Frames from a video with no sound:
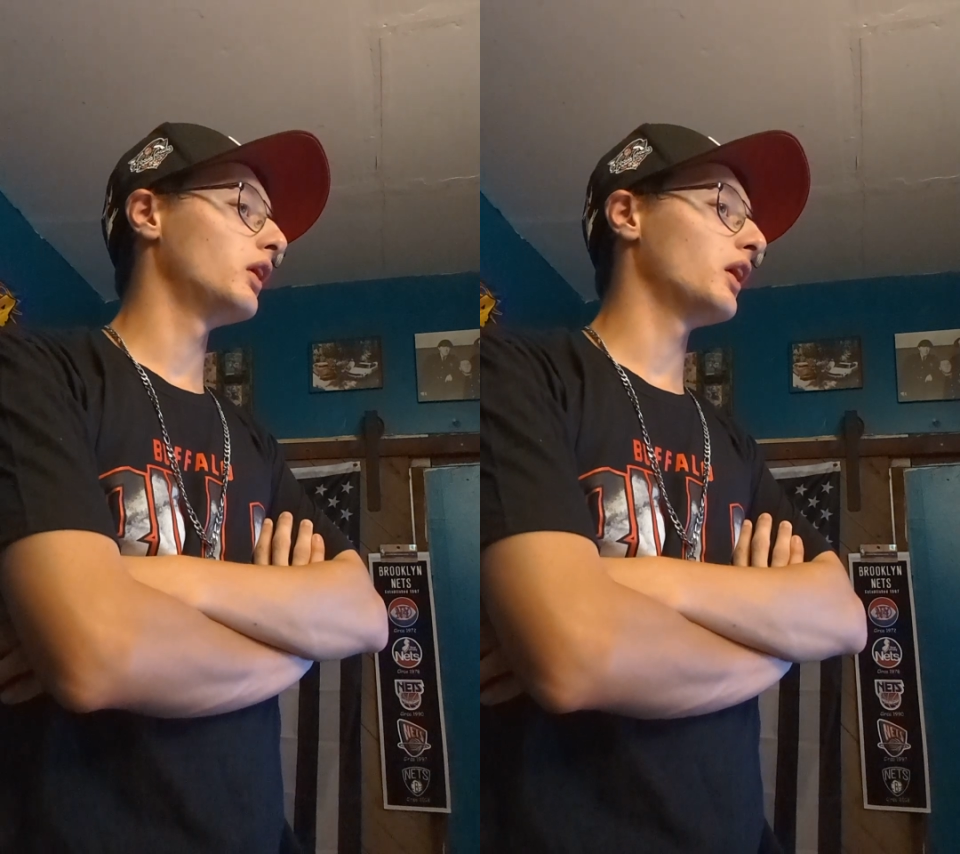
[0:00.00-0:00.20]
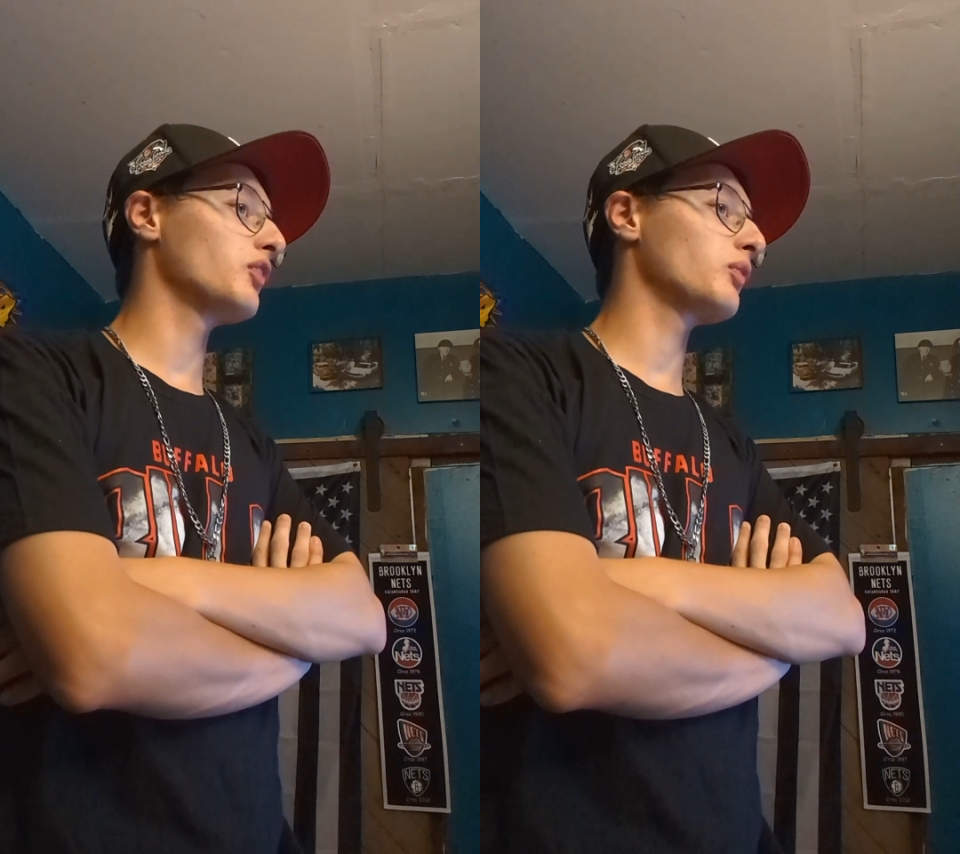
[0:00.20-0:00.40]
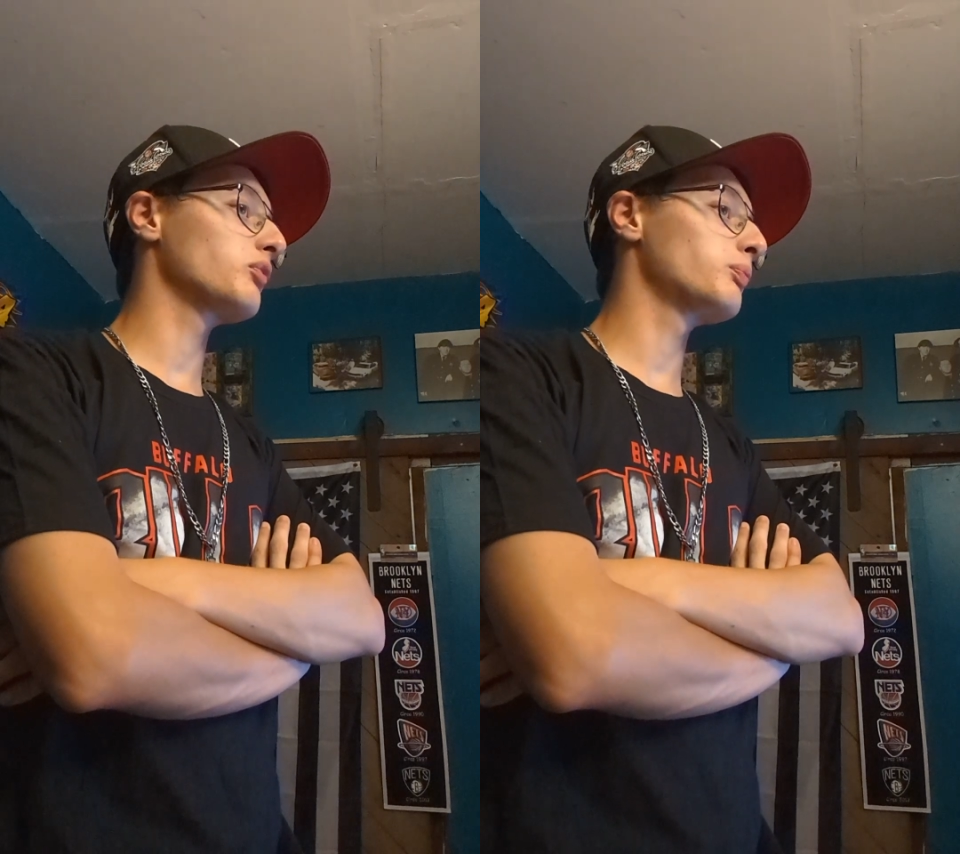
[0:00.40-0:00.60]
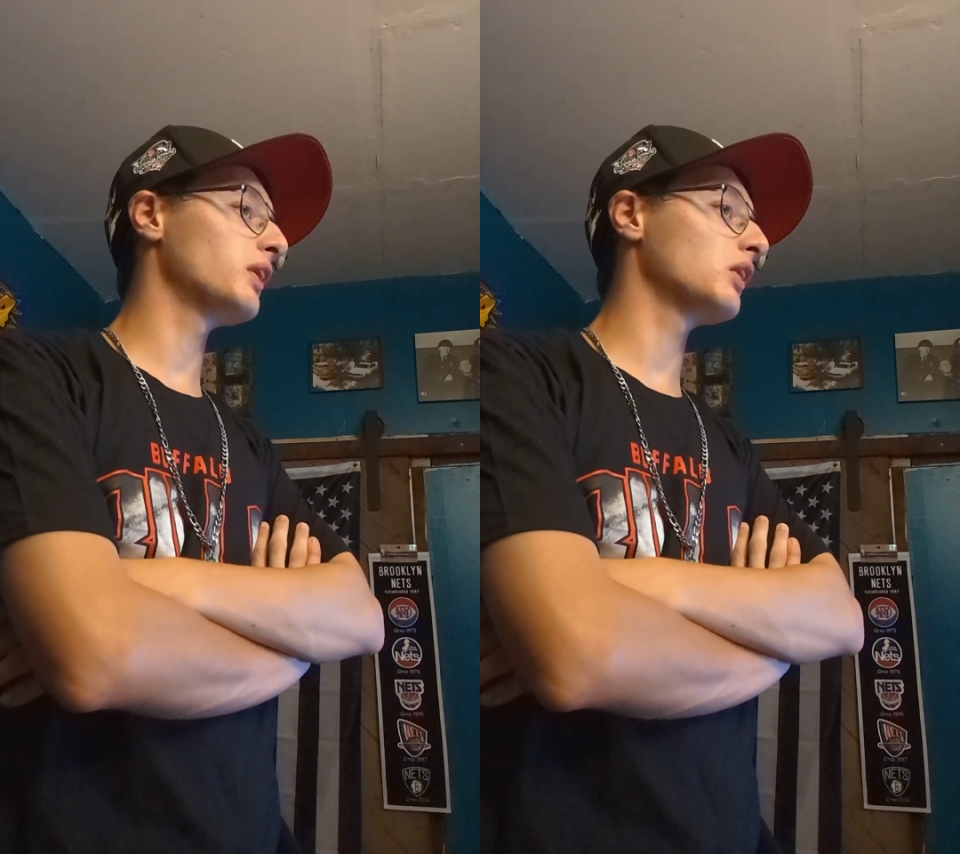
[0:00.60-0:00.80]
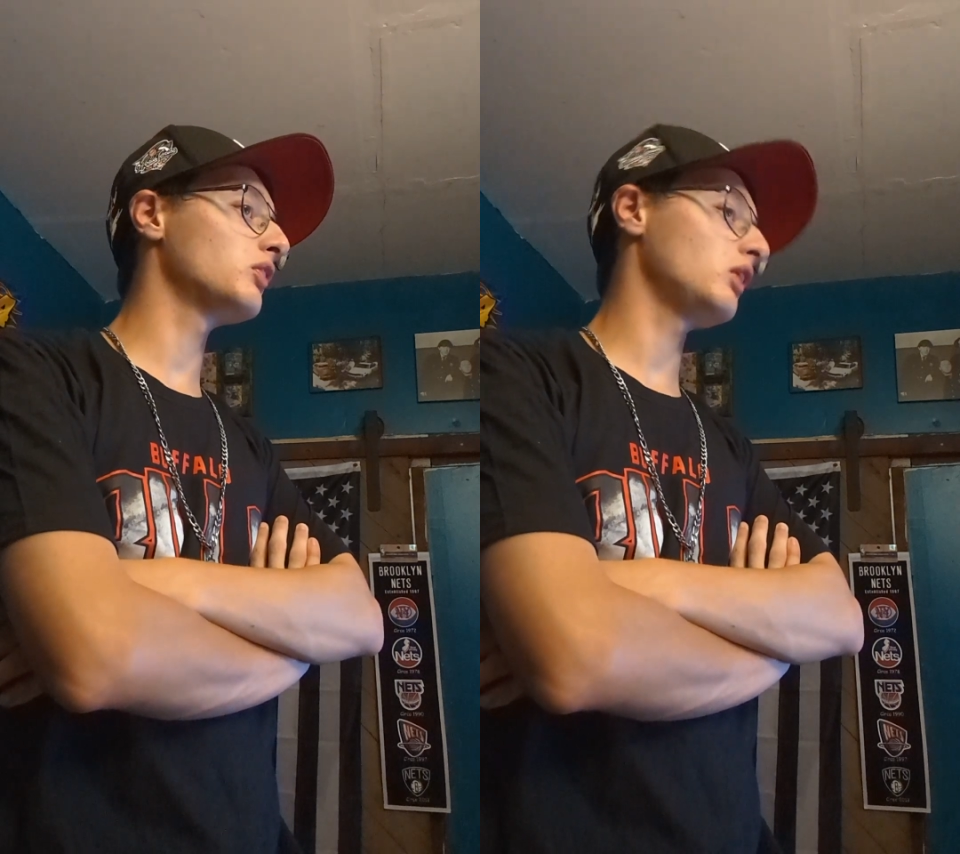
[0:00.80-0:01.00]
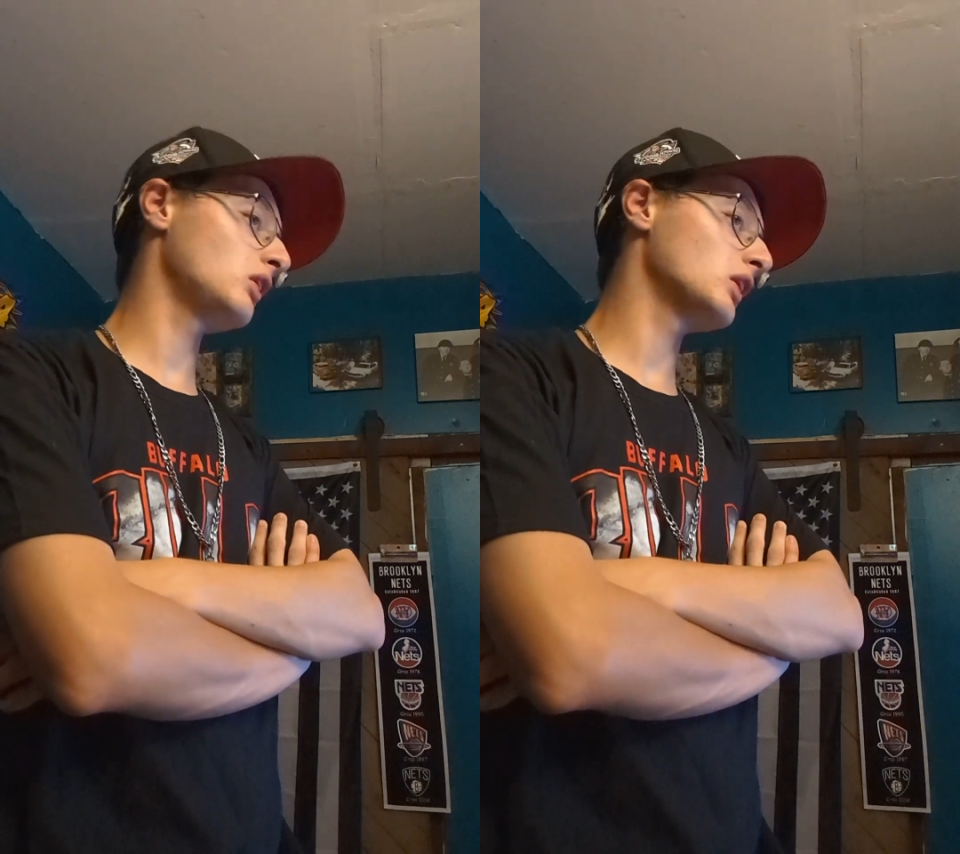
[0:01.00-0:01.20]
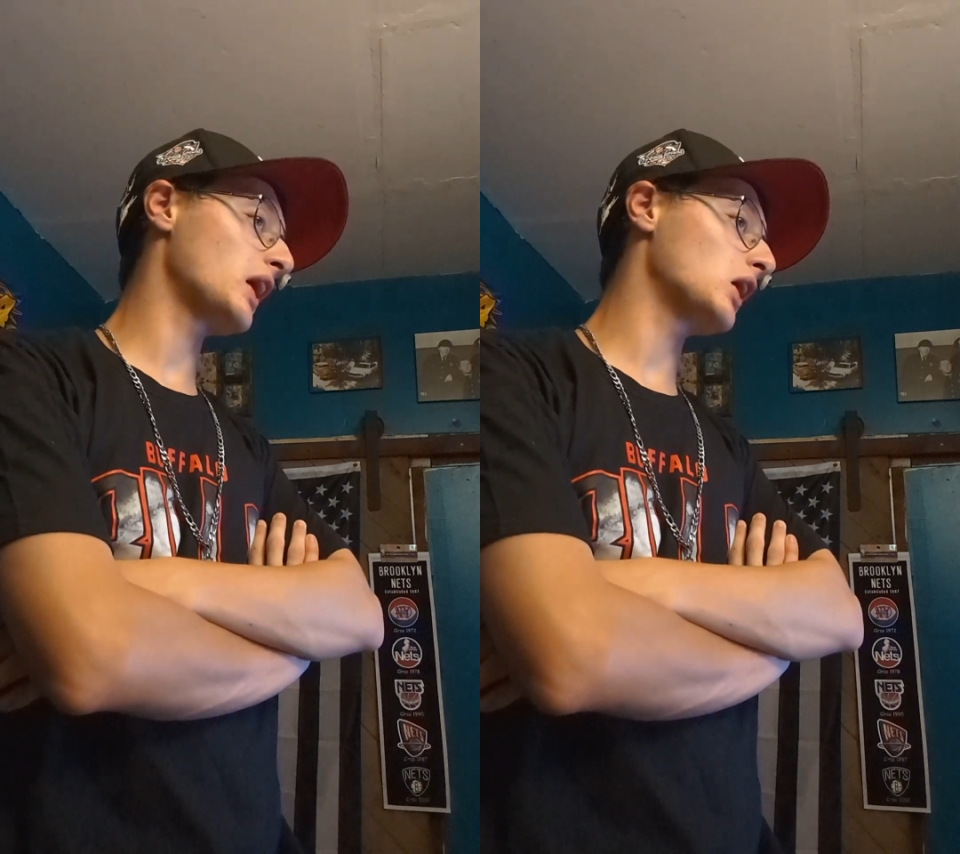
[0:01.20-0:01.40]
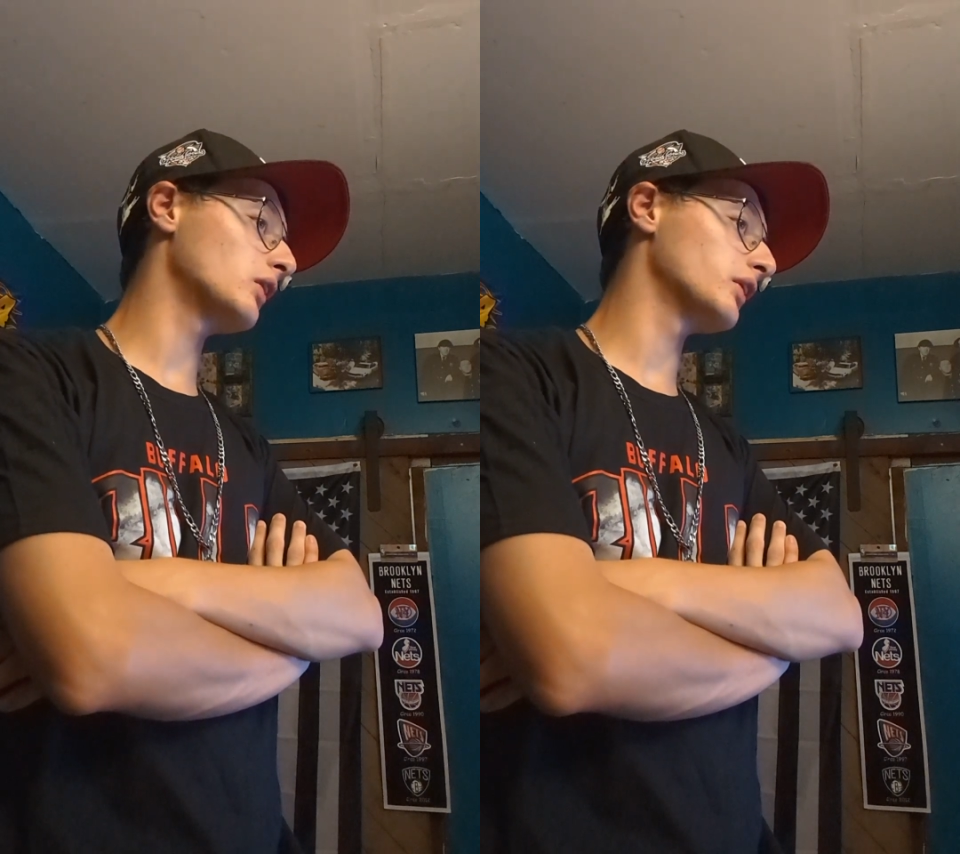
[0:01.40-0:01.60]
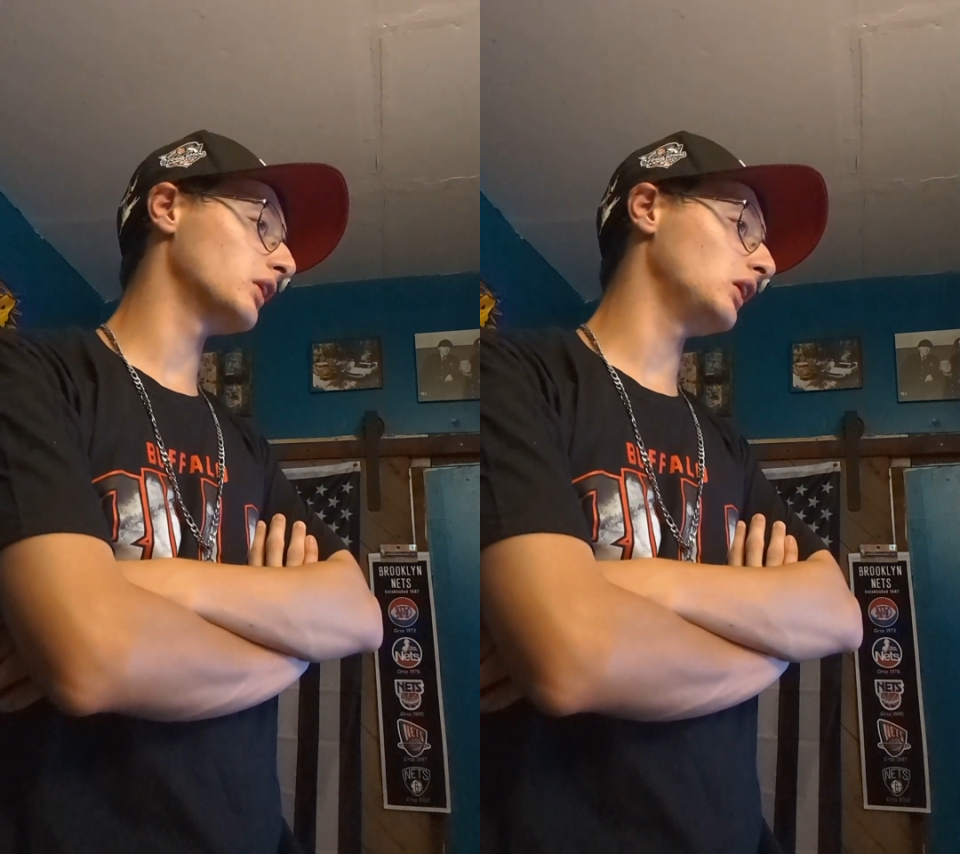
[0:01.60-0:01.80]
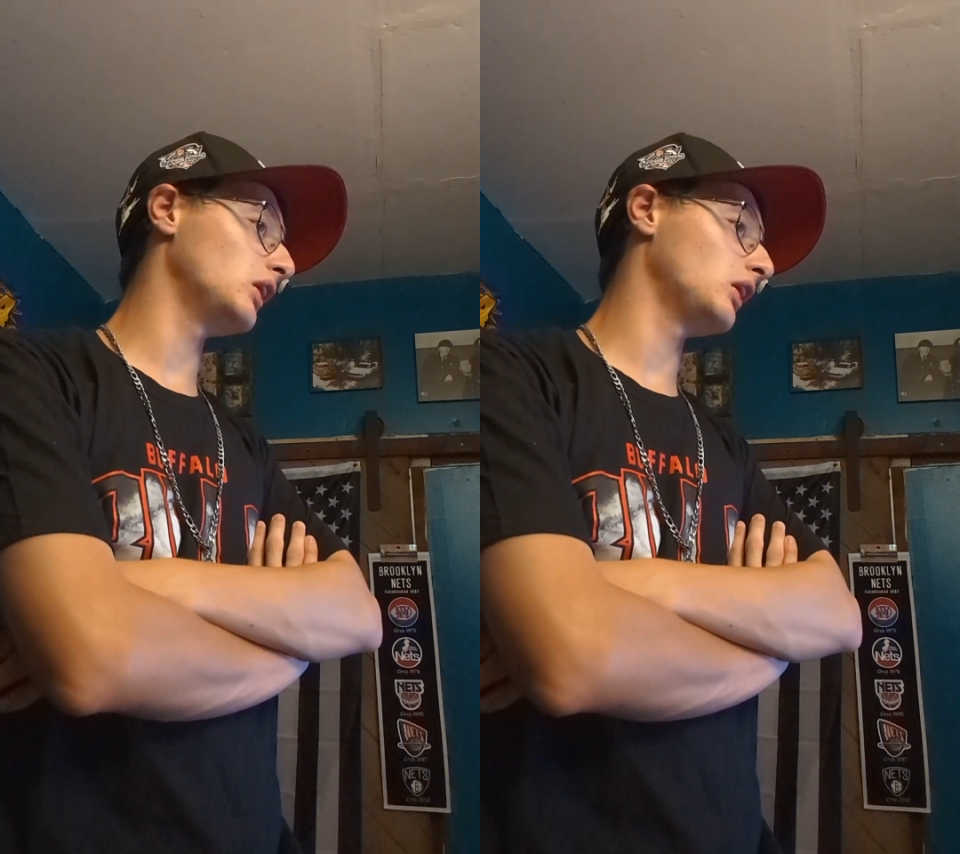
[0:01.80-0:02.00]
as I'm speaking to you now in
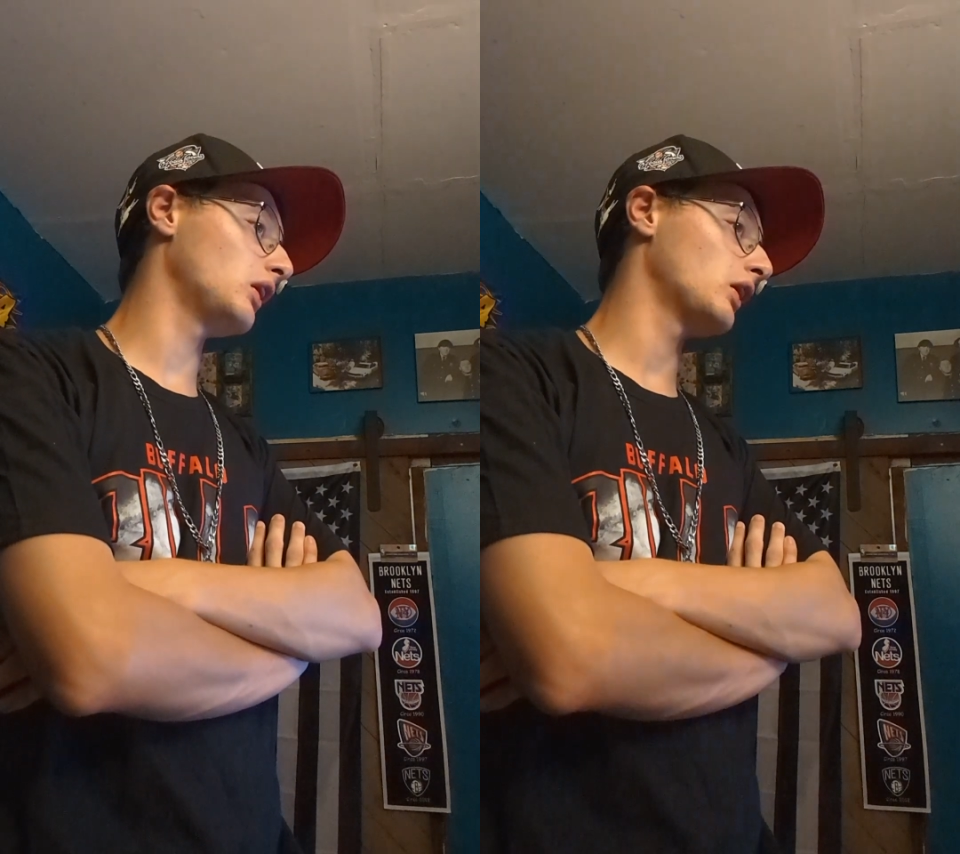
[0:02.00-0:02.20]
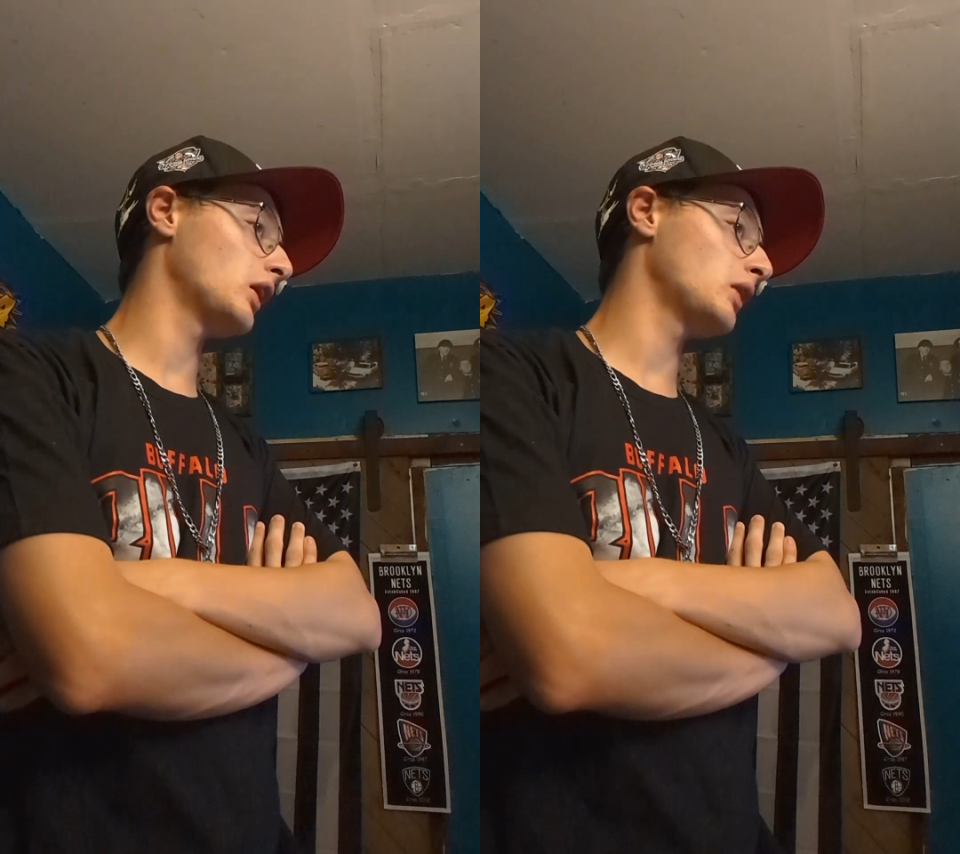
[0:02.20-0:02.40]
the